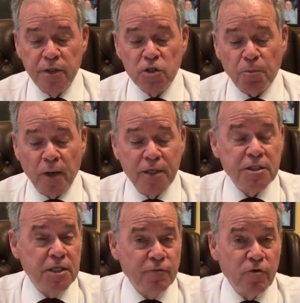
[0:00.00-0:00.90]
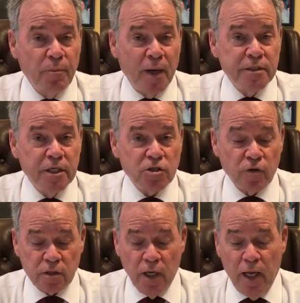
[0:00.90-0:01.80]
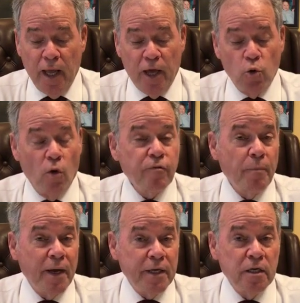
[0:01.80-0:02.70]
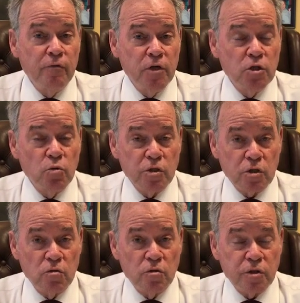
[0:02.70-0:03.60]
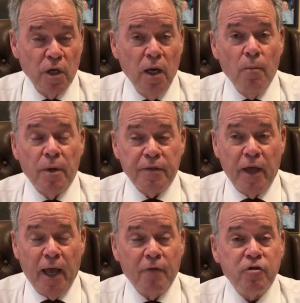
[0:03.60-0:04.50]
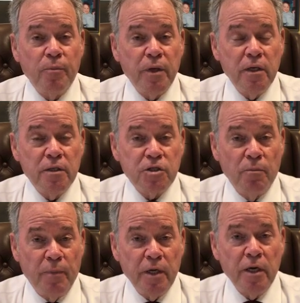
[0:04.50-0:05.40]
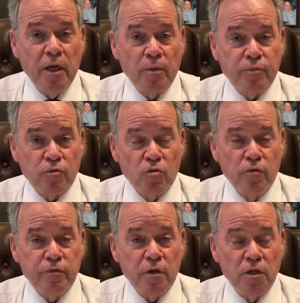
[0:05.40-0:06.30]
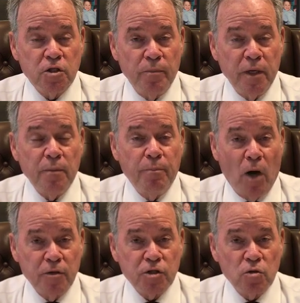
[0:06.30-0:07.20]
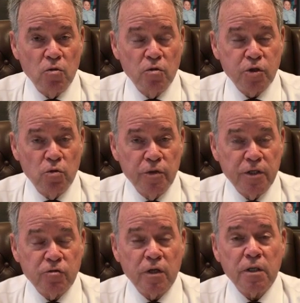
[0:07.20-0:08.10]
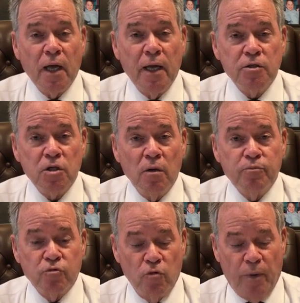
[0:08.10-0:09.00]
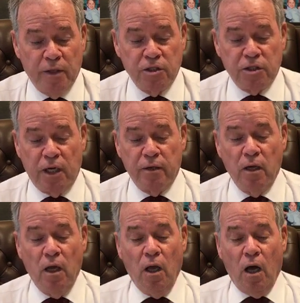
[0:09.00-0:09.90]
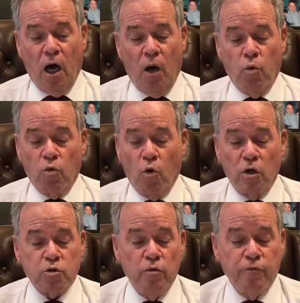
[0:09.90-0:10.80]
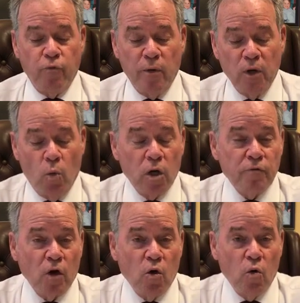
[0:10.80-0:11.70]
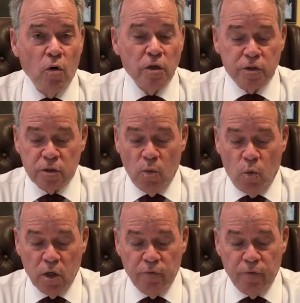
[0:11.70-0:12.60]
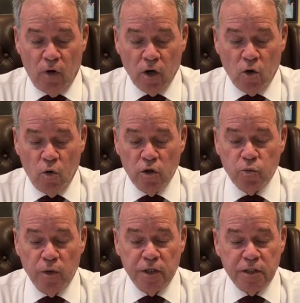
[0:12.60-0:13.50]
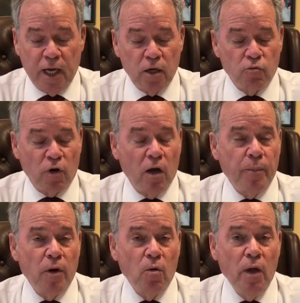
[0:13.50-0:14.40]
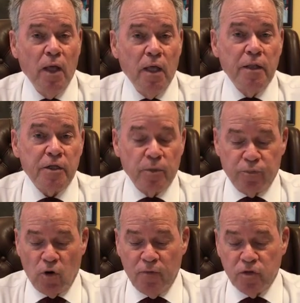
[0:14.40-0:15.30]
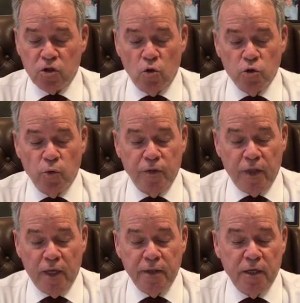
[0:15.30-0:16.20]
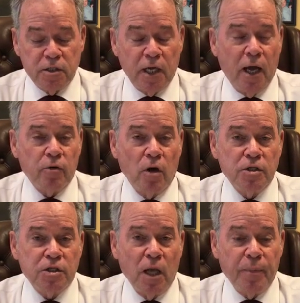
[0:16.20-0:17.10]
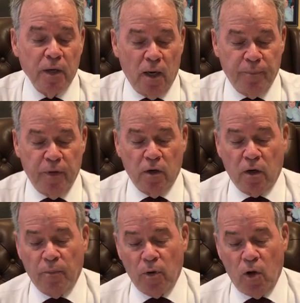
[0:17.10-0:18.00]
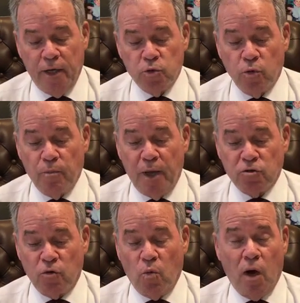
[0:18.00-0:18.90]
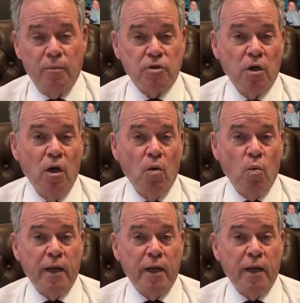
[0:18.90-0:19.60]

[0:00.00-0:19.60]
And these plans differ by district and often by individual schools, but they have to be submitted and approved, submitted by the school district and approved by the state. We're also informed that one of our calls with the town of Arapahoe, that the private schools within their town are stepping up their compliance with mask requirements.